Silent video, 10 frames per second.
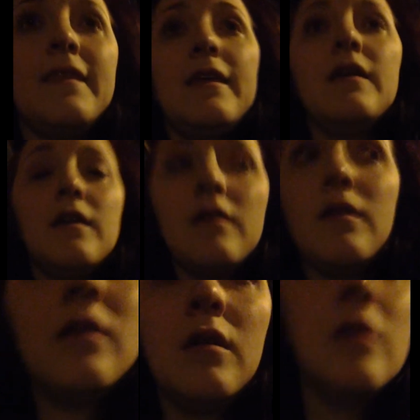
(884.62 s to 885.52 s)
Like,
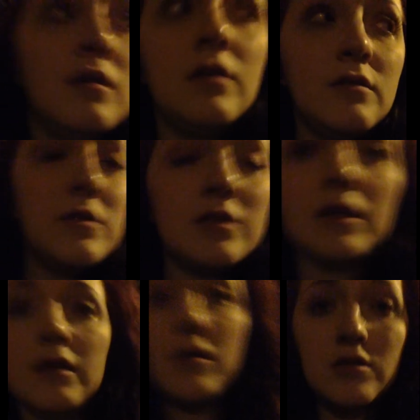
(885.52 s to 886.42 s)
to
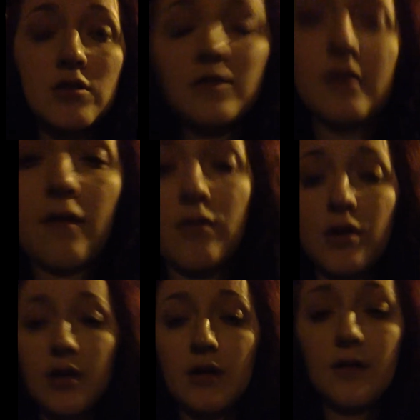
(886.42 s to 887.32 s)
think that she's never
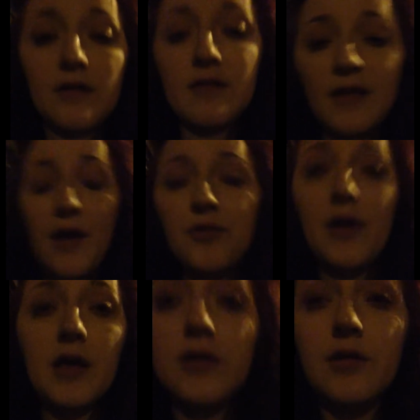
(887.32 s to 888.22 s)
gonna understand
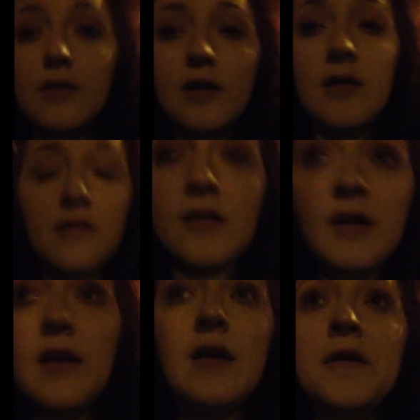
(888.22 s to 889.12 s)
why I do this.
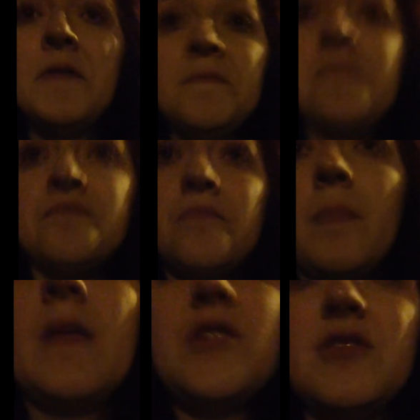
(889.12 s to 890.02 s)

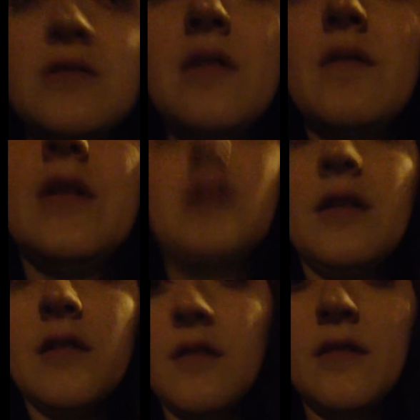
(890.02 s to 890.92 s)
She's never
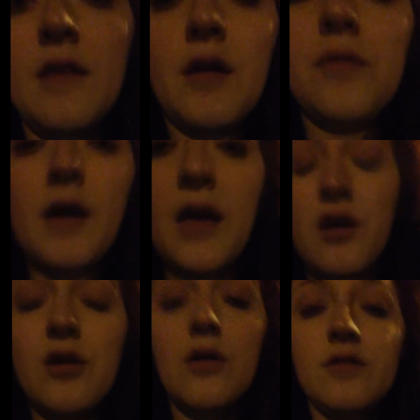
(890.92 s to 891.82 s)
gonna understand why I
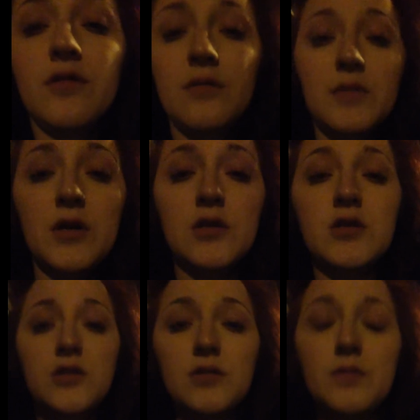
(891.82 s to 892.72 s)
hurt so
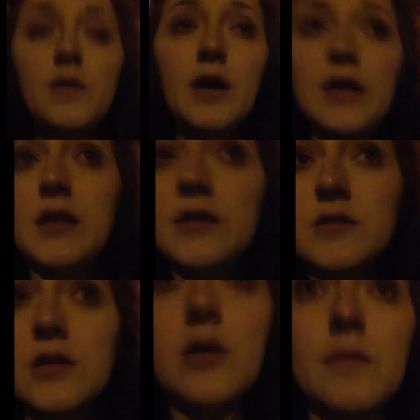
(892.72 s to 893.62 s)
much, why I need
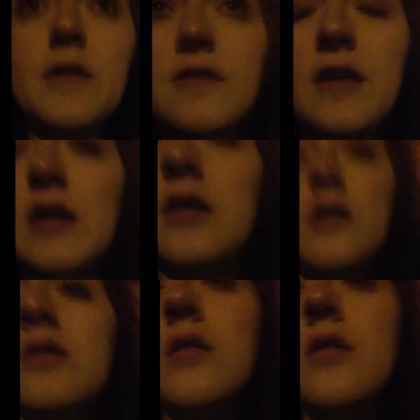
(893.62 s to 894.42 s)
to cut my skin.